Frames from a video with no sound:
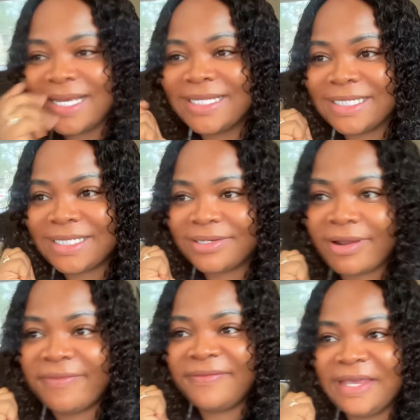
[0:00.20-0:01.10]
The
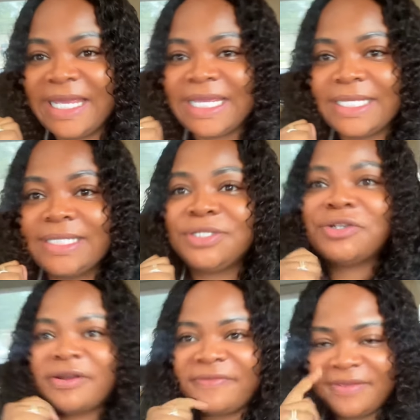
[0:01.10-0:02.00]
traffic is
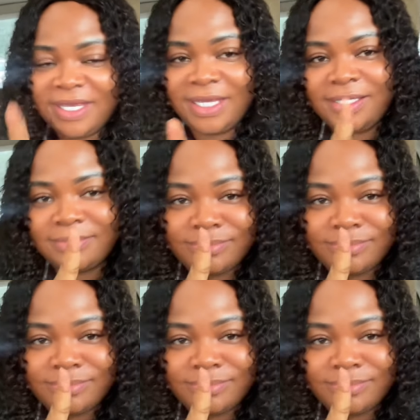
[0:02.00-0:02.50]
trafficking.